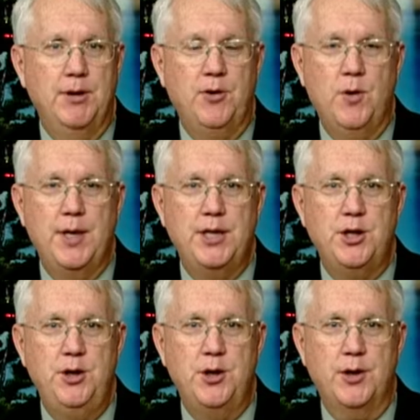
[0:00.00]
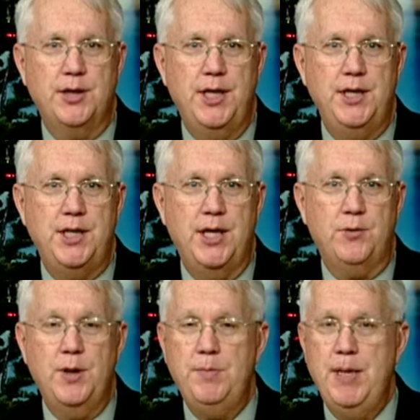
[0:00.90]
Authorities in New York City say
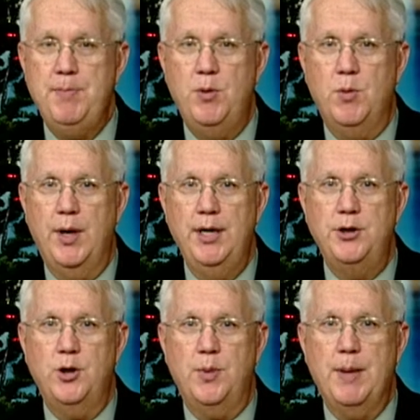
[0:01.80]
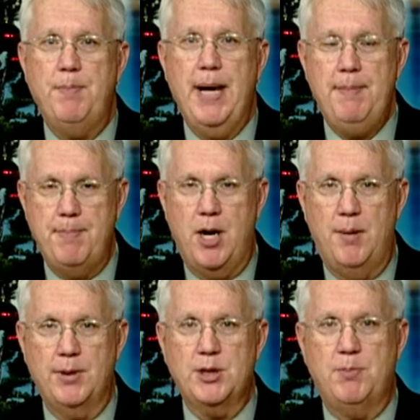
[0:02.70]
three people were injured when a pipe
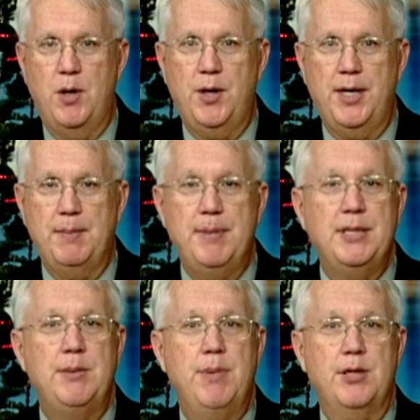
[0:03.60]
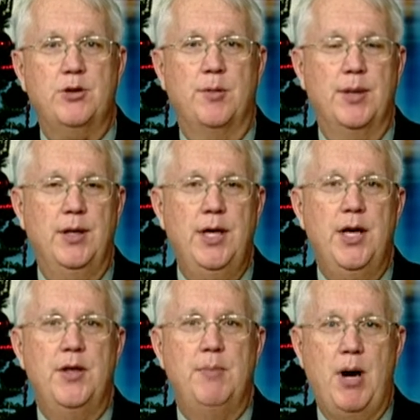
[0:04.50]
bomb exploded at a busy bus terminal.
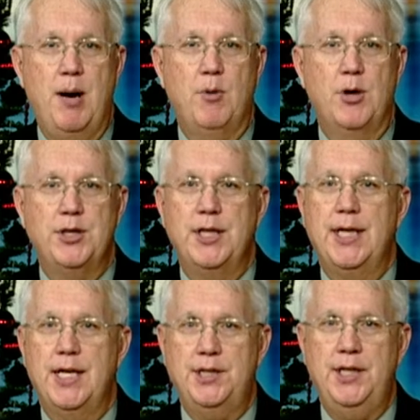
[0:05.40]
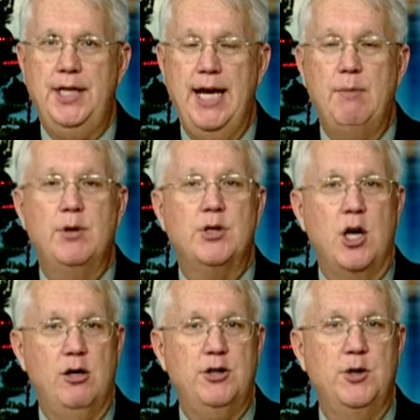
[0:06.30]
The bomber is in custody and was
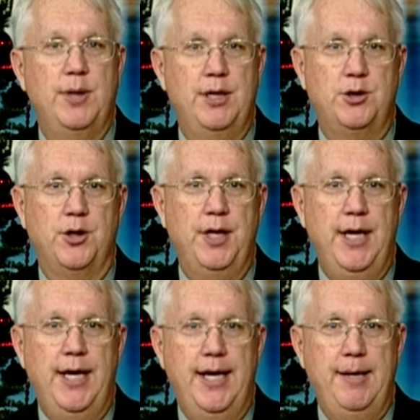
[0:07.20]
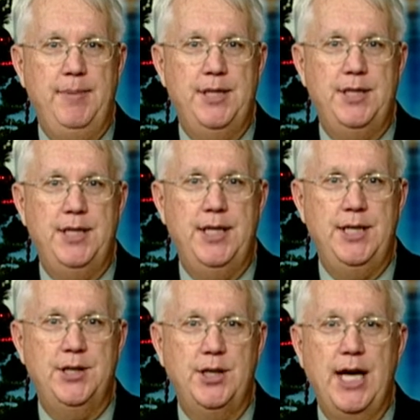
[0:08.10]
also injured.
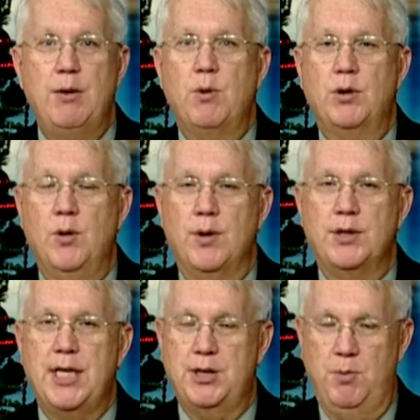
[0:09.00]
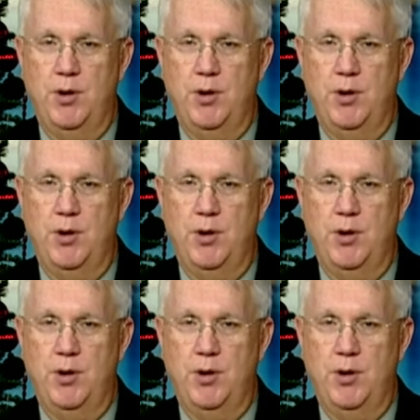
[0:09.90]
NBC's Edward Lawrence has